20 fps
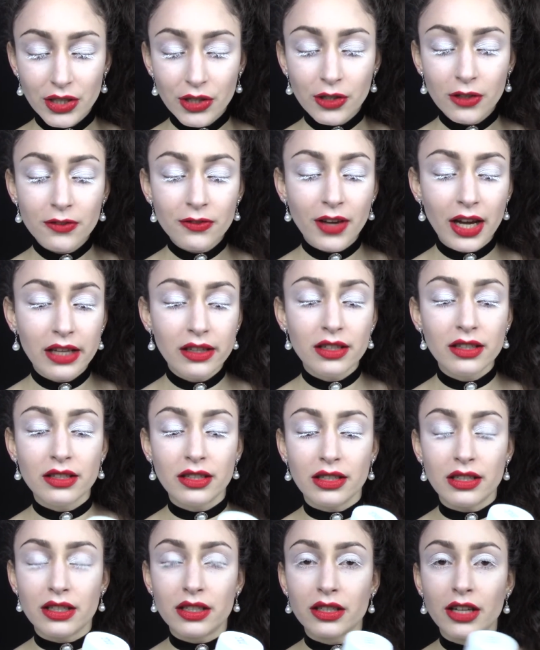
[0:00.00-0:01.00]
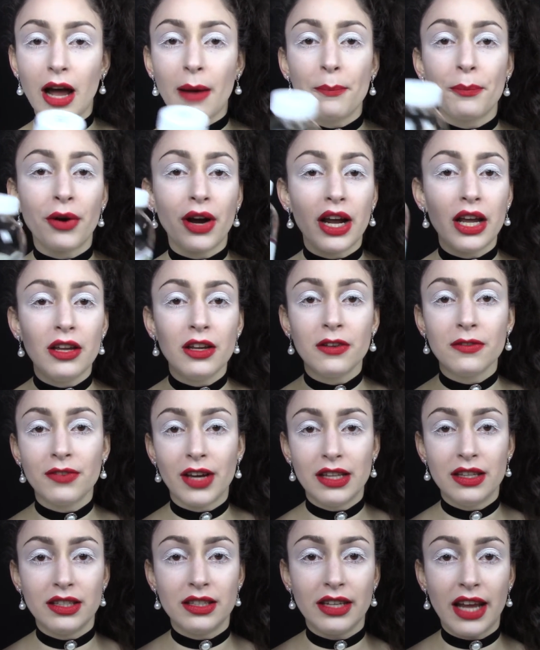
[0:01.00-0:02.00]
you can find this in ShopRite, you can find this in